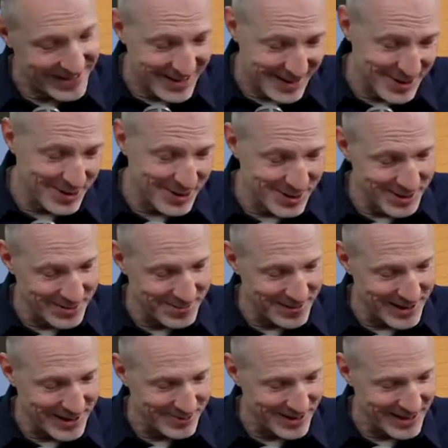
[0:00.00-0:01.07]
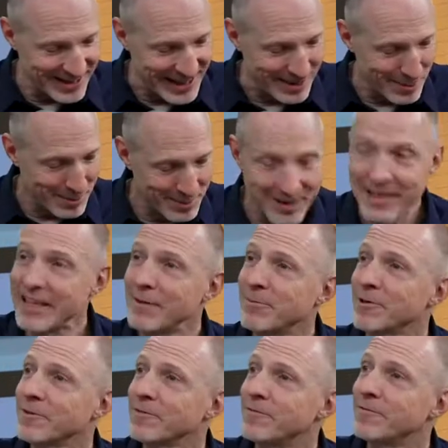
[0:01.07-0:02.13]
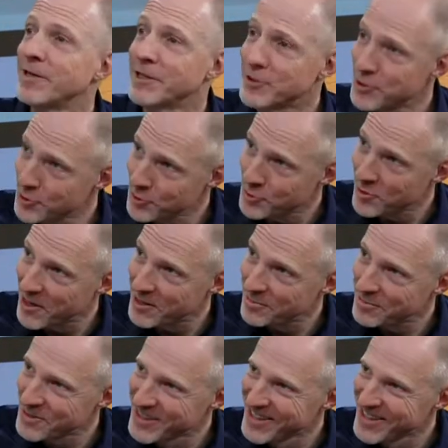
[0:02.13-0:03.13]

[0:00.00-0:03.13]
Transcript: this is just a funny one, came up with Keebler Fudge Stripes.